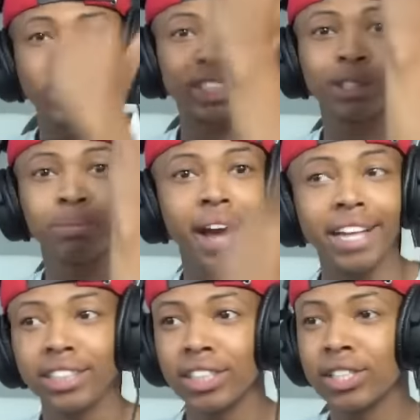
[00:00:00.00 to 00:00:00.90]
just
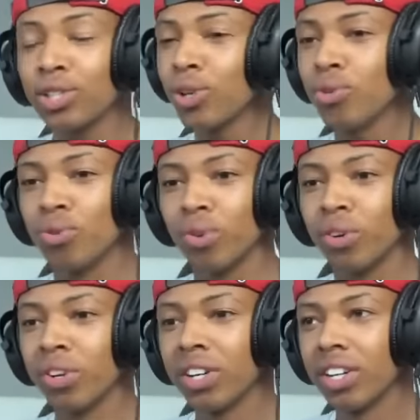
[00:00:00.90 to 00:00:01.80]
smashed his suit.
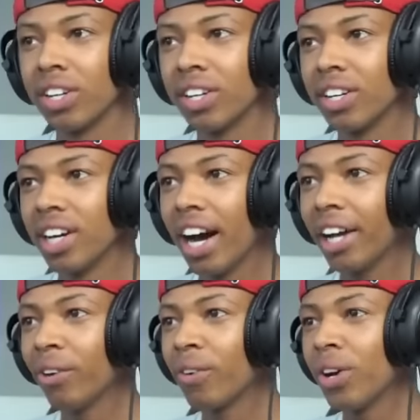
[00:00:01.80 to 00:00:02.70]

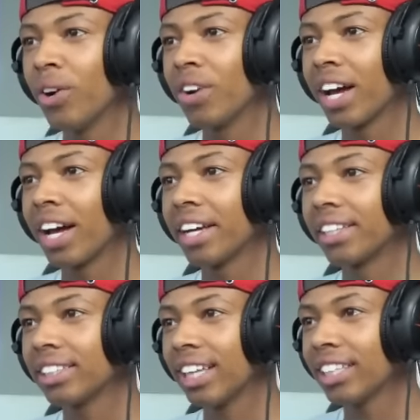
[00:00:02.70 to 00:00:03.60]
I don't know,
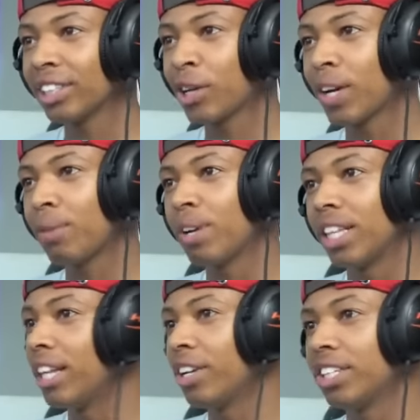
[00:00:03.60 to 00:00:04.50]
guys. That's great. We
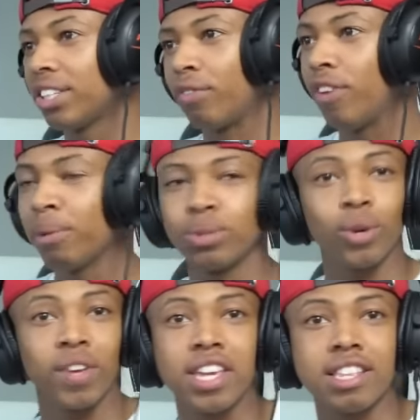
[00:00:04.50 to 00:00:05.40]
literally just defeat him
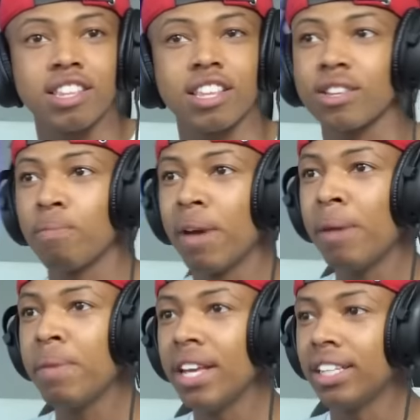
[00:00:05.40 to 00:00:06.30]
so easy. So
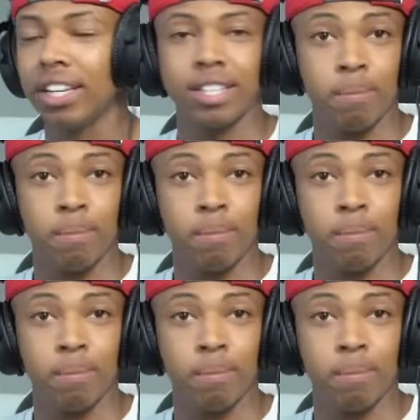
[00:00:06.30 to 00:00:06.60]
maybe it's just